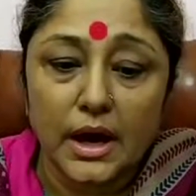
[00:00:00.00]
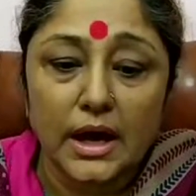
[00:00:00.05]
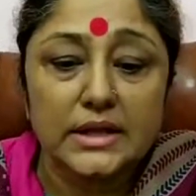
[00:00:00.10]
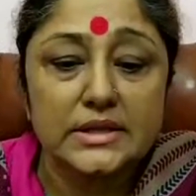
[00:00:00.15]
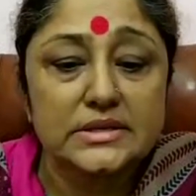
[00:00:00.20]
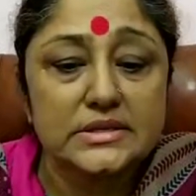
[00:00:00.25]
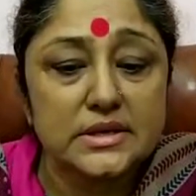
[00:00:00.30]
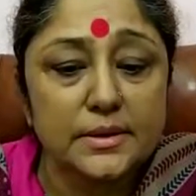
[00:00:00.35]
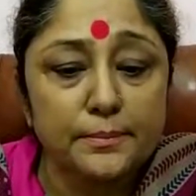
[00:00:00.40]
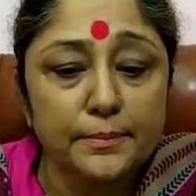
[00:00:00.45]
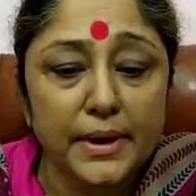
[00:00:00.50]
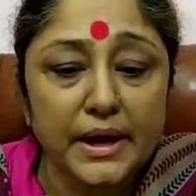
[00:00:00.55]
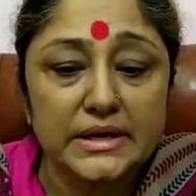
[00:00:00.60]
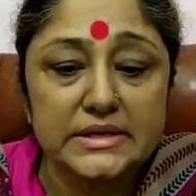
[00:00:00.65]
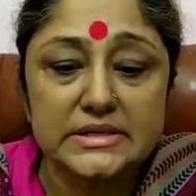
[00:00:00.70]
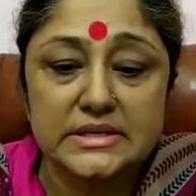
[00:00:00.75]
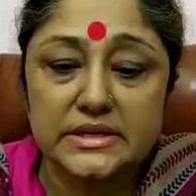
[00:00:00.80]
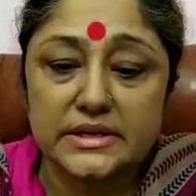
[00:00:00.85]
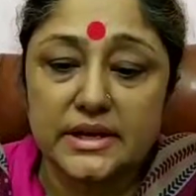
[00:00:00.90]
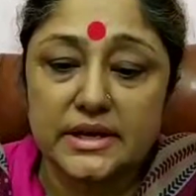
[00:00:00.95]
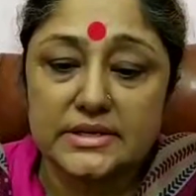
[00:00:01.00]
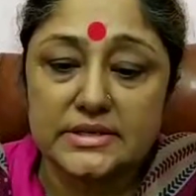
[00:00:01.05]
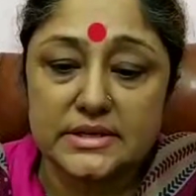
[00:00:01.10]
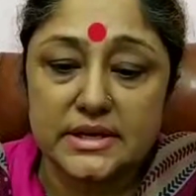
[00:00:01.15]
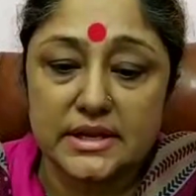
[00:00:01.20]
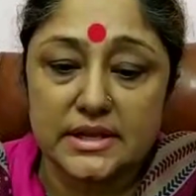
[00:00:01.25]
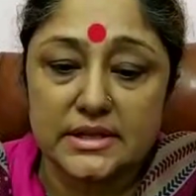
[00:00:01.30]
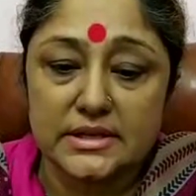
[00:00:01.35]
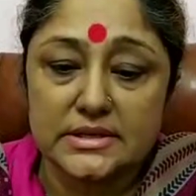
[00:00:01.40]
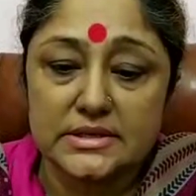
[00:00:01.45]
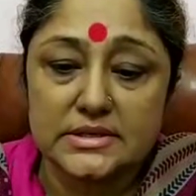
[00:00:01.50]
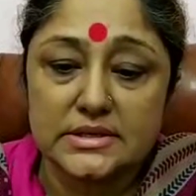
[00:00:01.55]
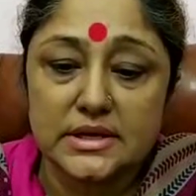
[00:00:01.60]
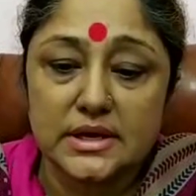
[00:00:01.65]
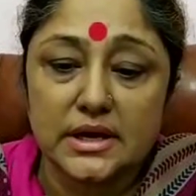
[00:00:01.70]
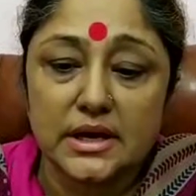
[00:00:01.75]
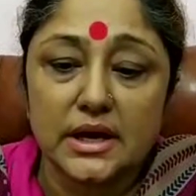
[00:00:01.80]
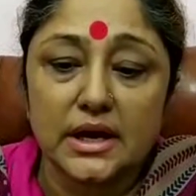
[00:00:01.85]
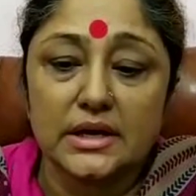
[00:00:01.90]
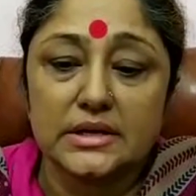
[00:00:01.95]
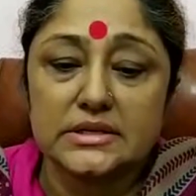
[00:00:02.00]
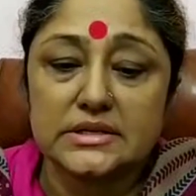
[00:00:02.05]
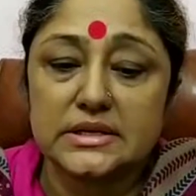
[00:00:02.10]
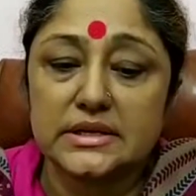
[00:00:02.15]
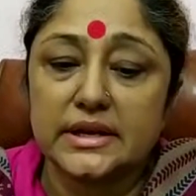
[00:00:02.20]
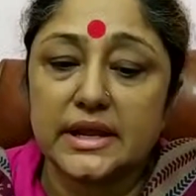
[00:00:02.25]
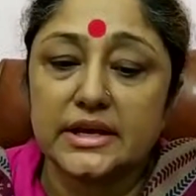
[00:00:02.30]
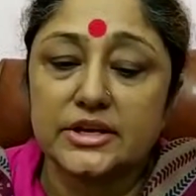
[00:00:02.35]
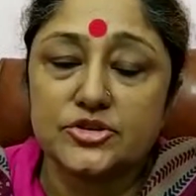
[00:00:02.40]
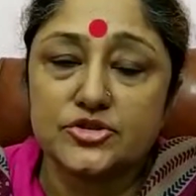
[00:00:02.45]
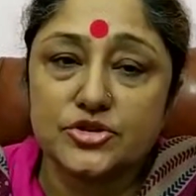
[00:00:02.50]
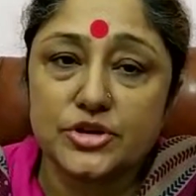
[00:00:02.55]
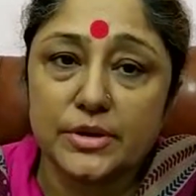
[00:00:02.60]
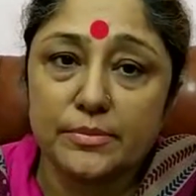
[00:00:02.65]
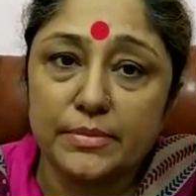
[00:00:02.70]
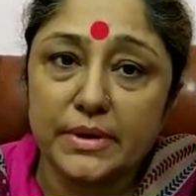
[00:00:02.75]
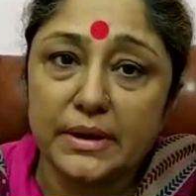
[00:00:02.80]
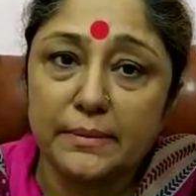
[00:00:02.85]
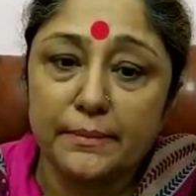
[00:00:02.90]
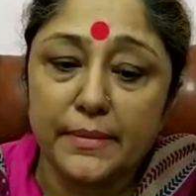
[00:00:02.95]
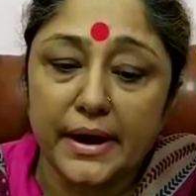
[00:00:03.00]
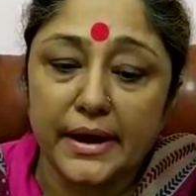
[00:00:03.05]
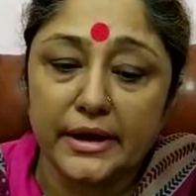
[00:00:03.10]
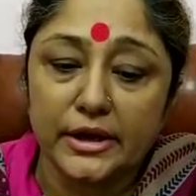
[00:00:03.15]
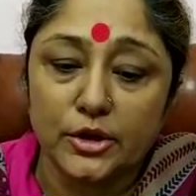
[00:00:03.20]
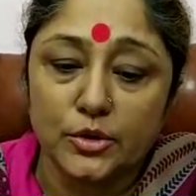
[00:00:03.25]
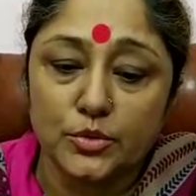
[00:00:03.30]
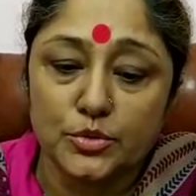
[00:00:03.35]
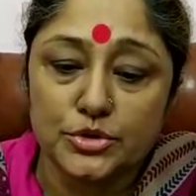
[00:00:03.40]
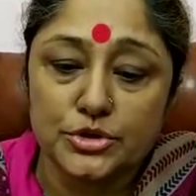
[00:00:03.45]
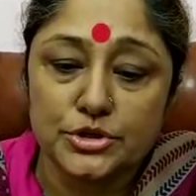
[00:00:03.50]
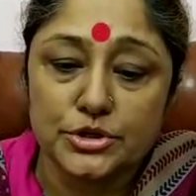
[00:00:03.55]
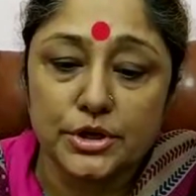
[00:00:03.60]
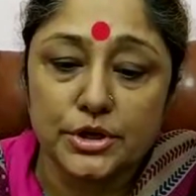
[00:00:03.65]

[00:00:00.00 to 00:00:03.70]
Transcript: And some bacteria cells contain extremely minute,